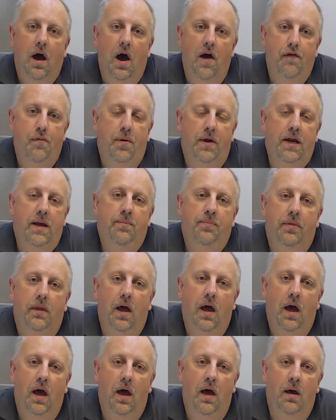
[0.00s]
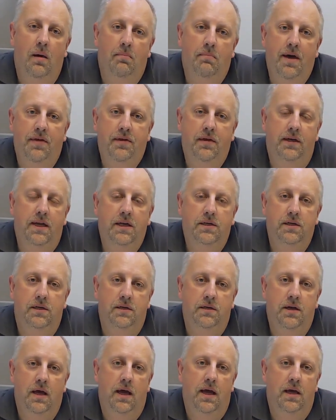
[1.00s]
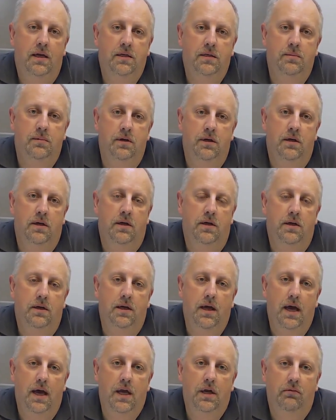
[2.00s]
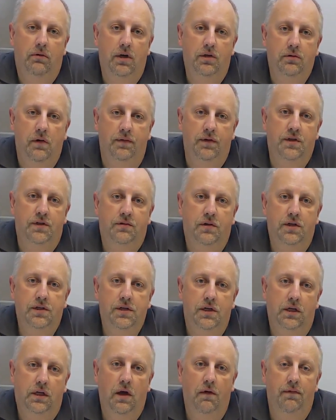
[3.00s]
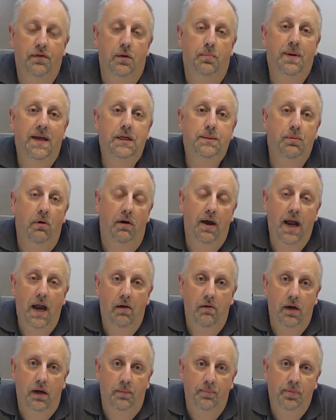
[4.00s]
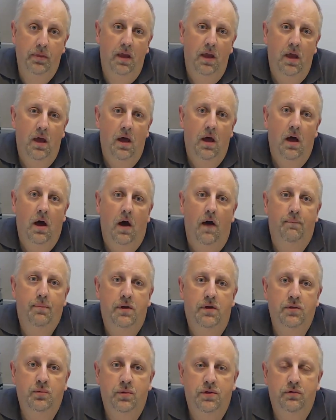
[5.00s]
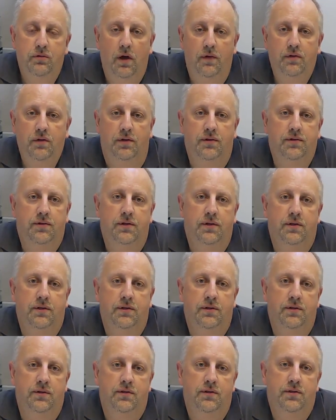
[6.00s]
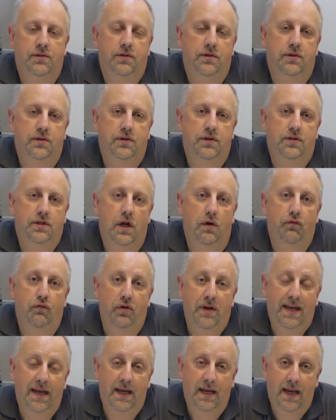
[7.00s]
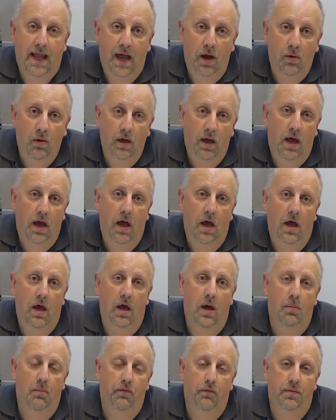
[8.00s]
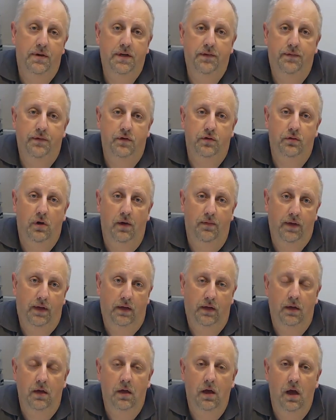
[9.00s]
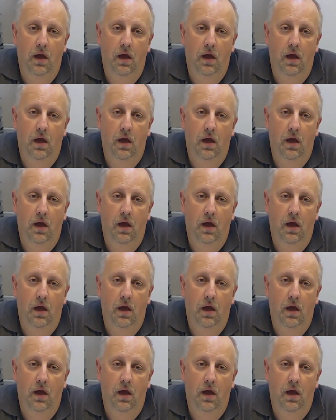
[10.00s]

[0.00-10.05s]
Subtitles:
Hi everybody, I'm Matthew Leeden and I'm a A-grade driving instructor covering the Peterborough area. I've been with driveJohnson's just over a year now from a different driving